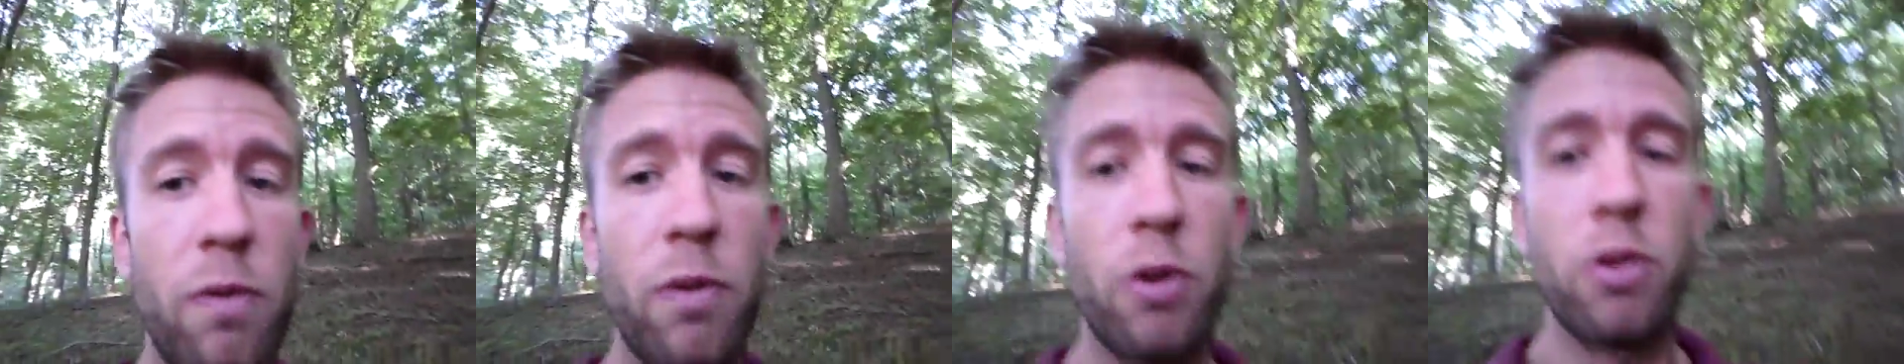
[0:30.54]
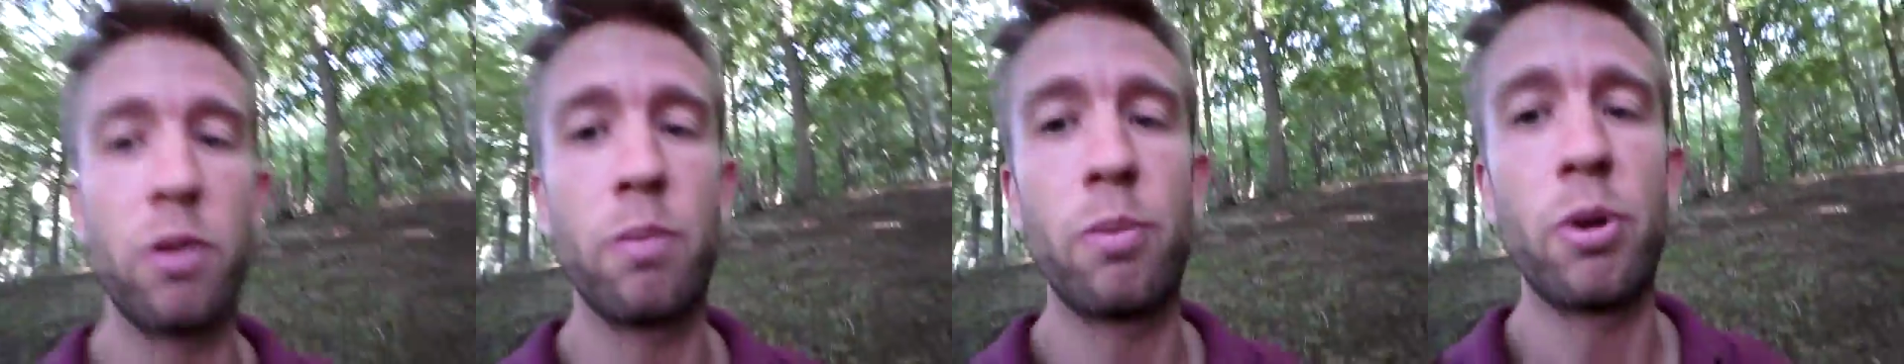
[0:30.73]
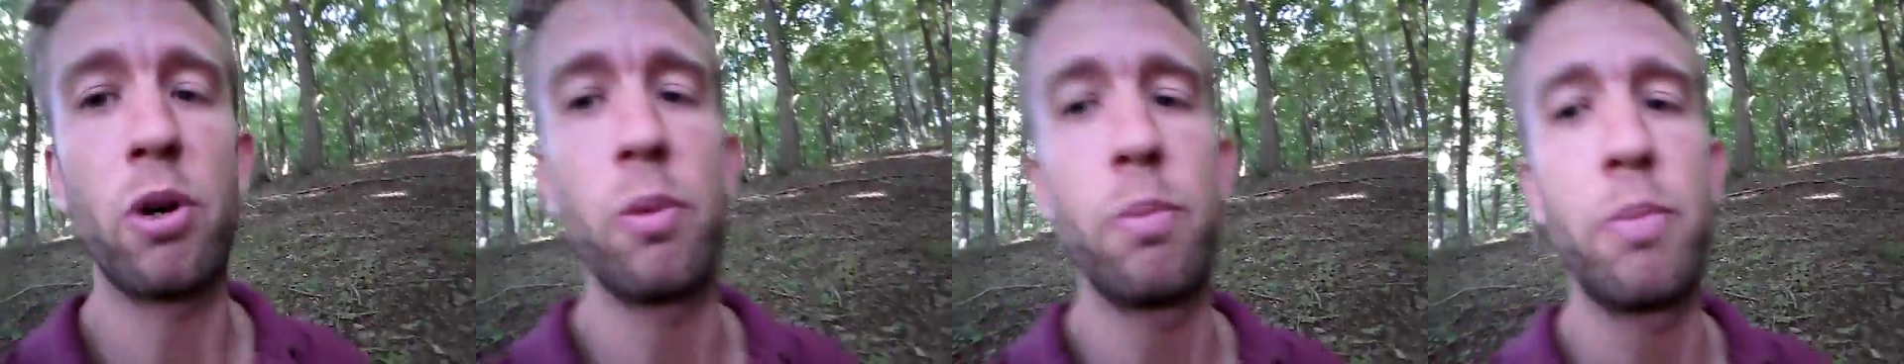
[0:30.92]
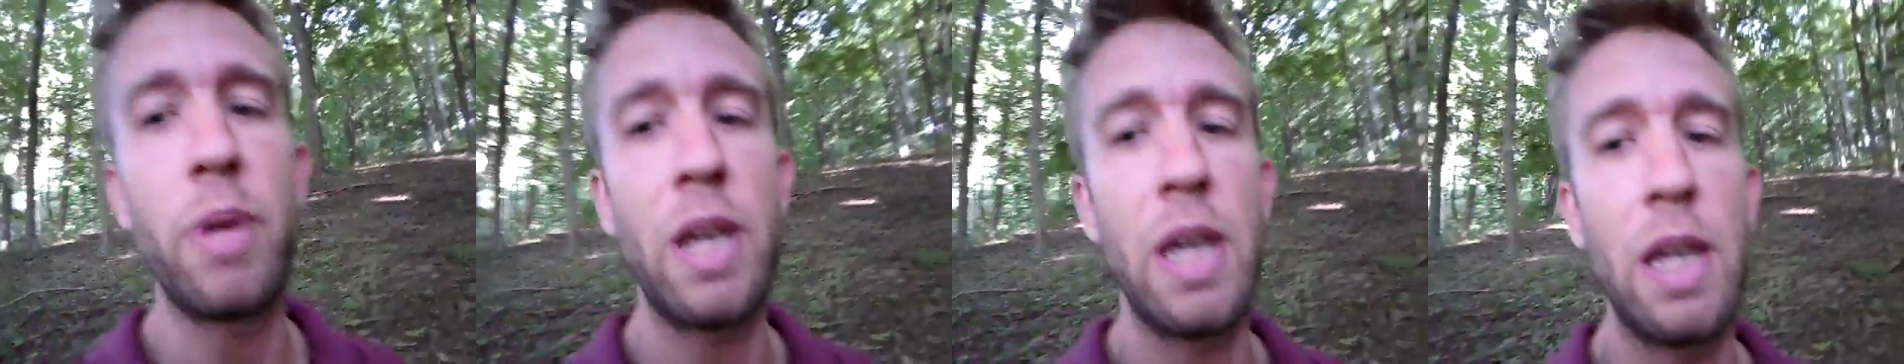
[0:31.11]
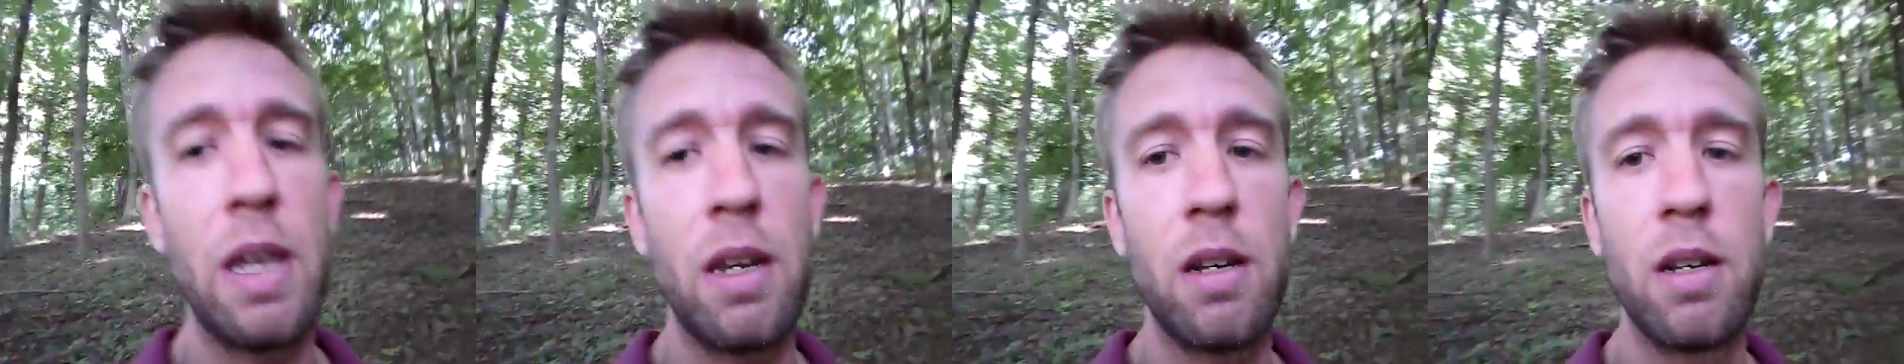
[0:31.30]
for the bald
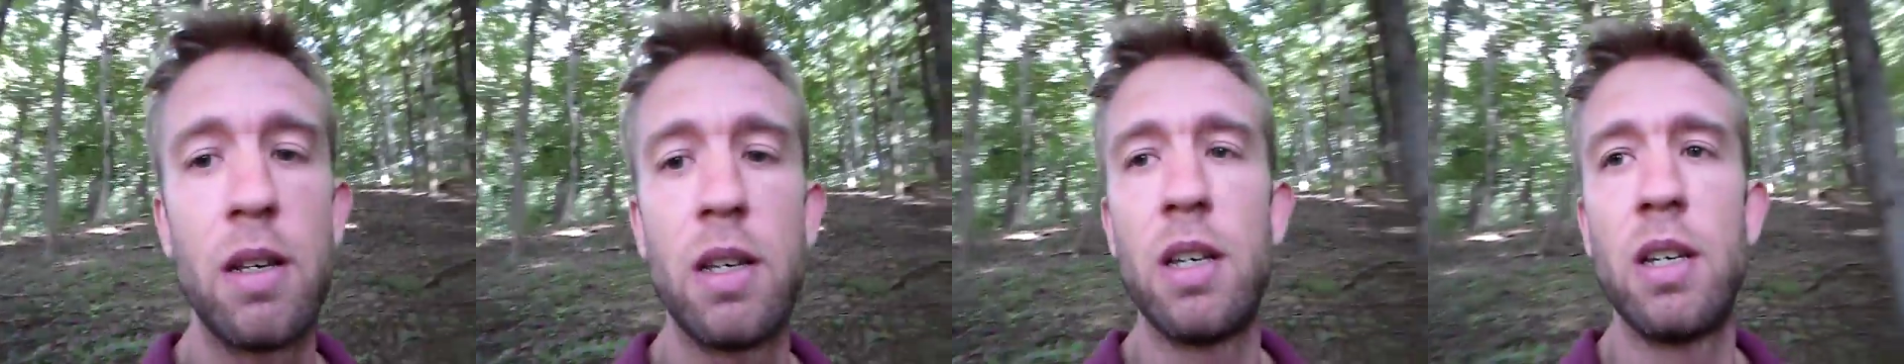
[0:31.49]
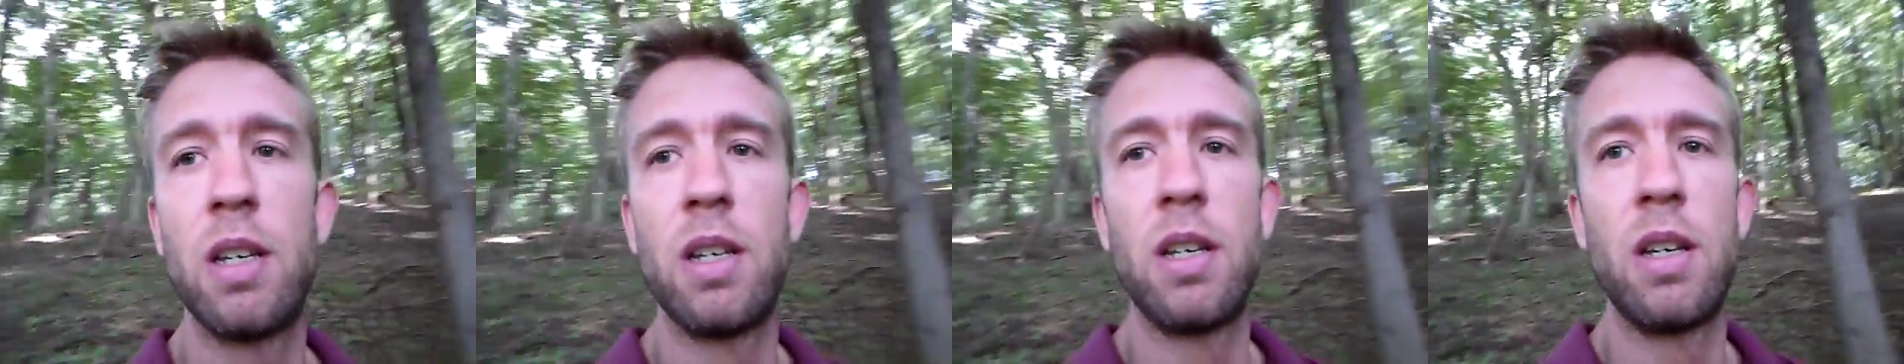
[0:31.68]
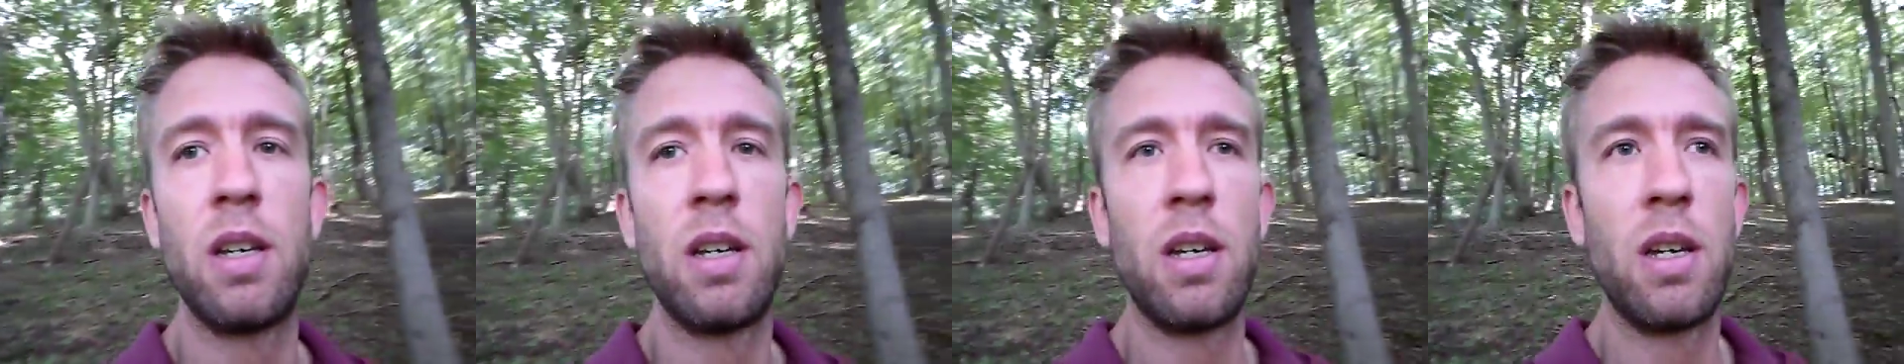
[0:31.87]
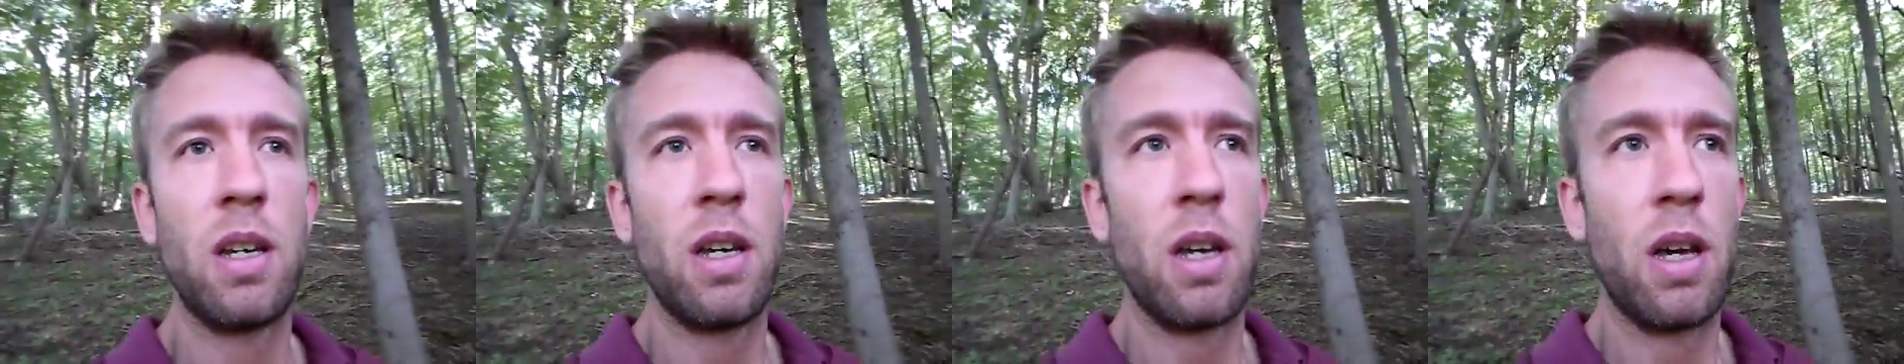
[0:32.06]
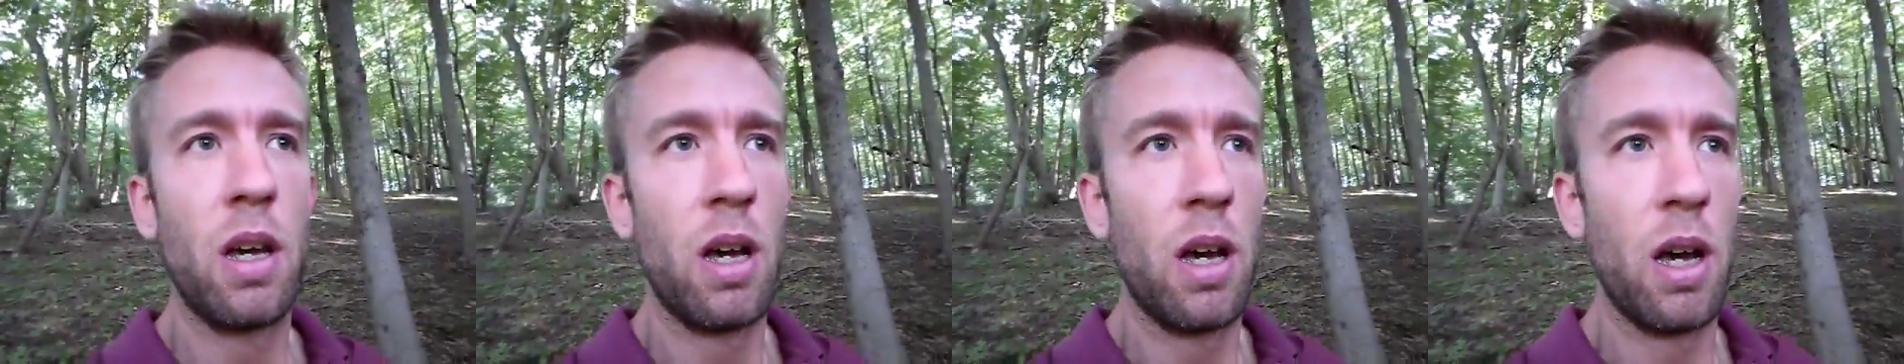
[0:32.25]
pate.
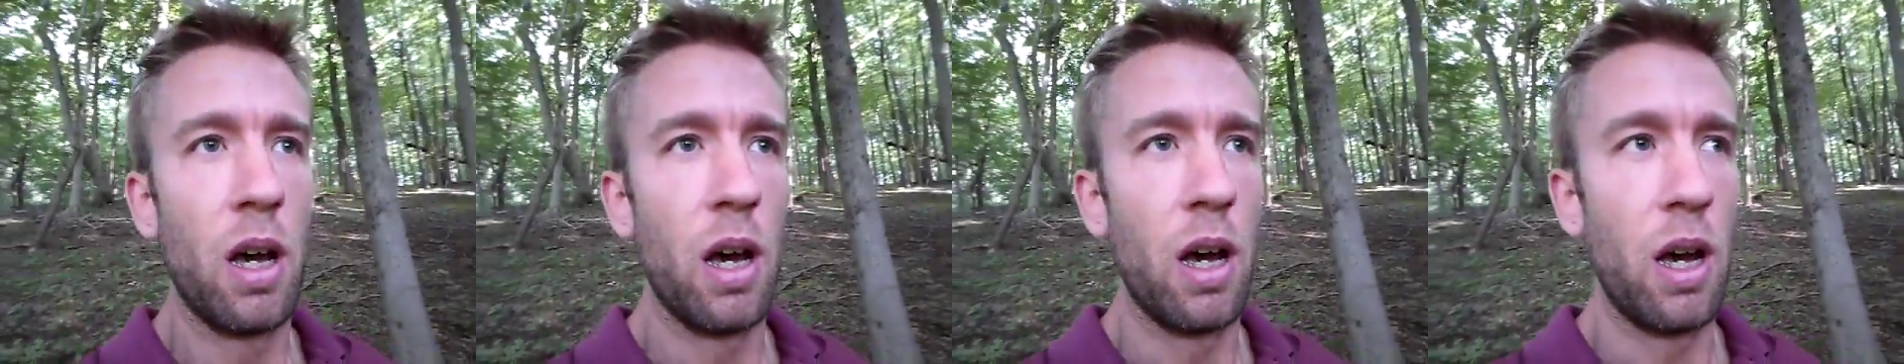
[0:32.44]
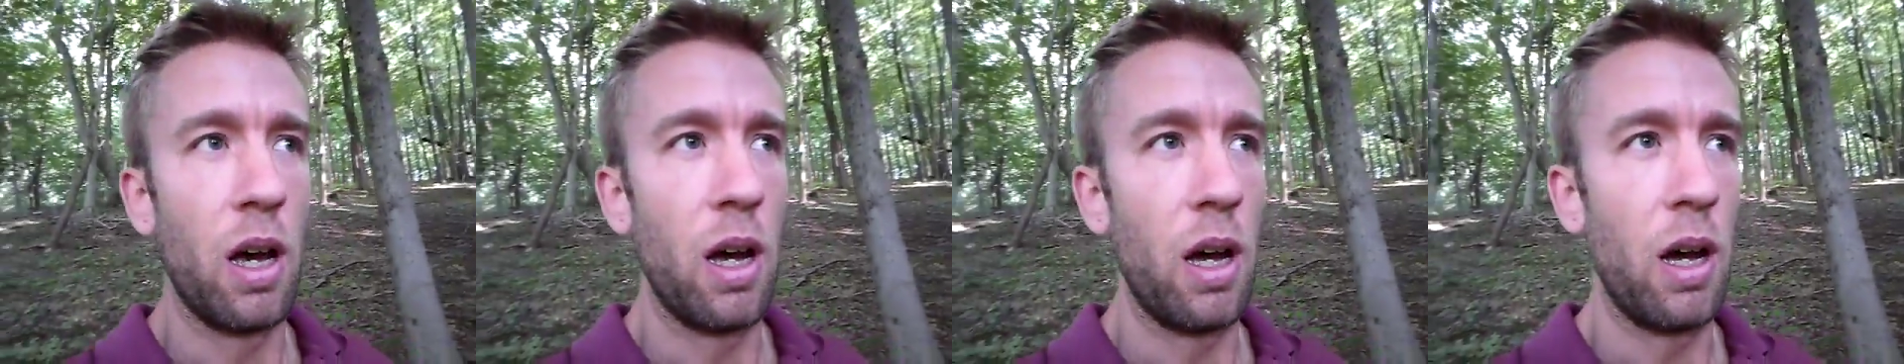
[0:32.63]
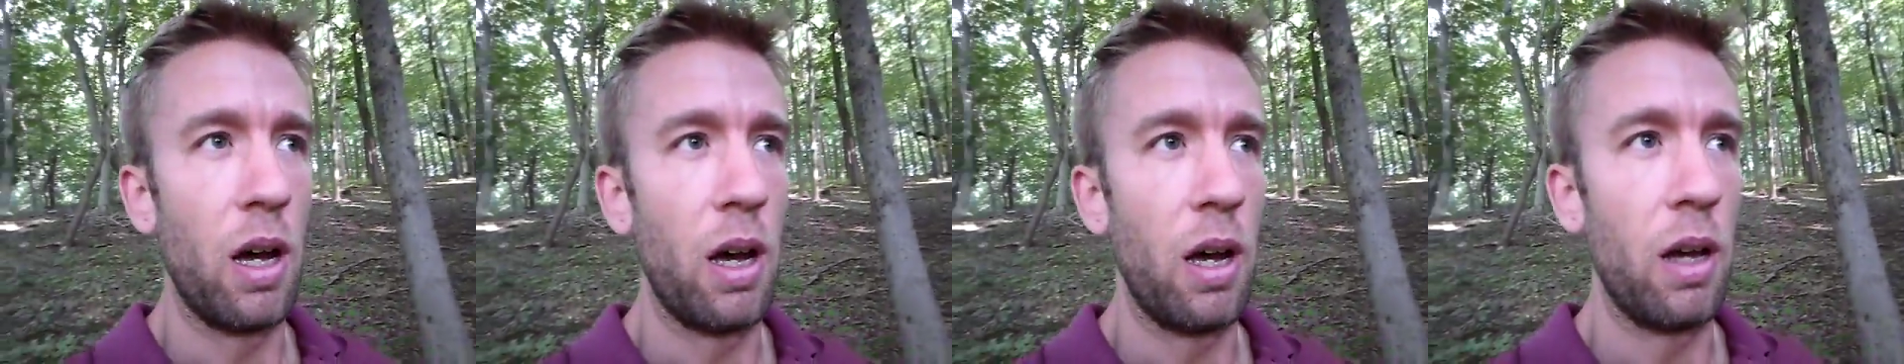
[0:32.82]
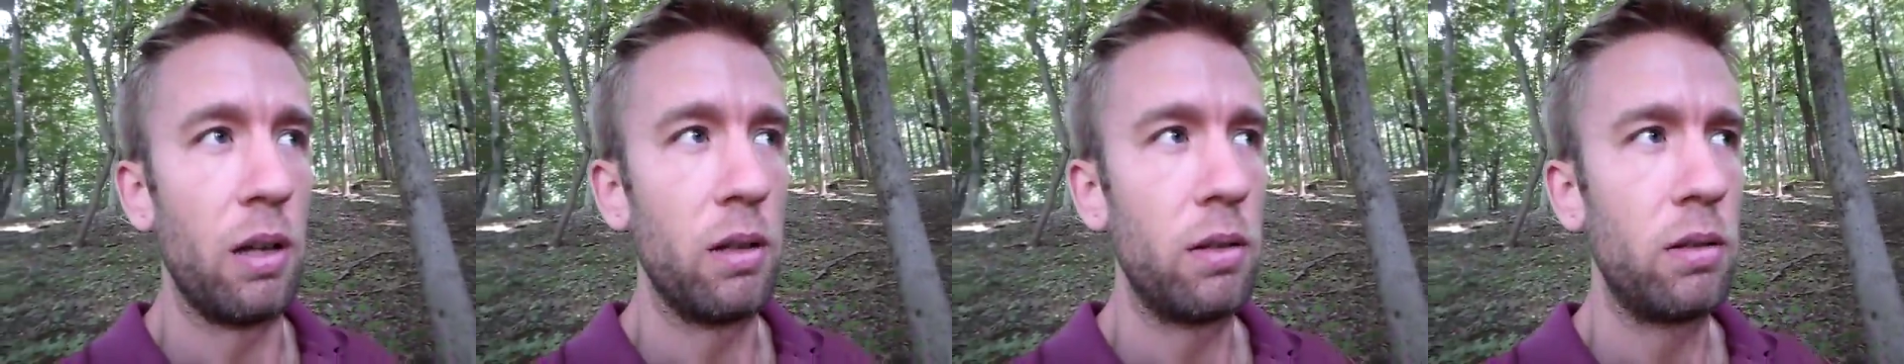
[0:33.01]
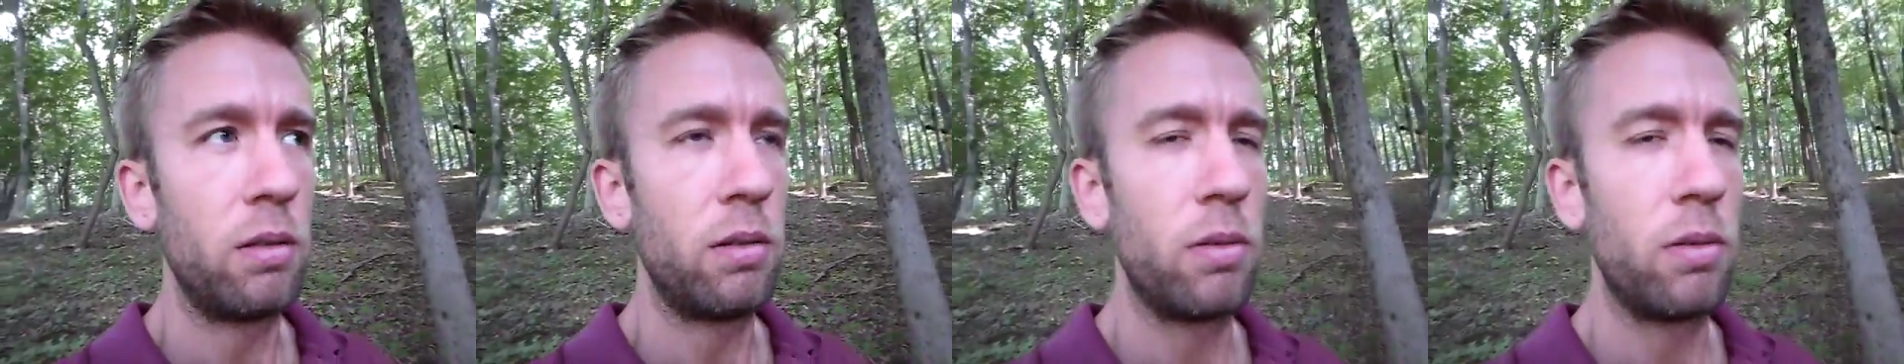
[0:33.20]
Uh,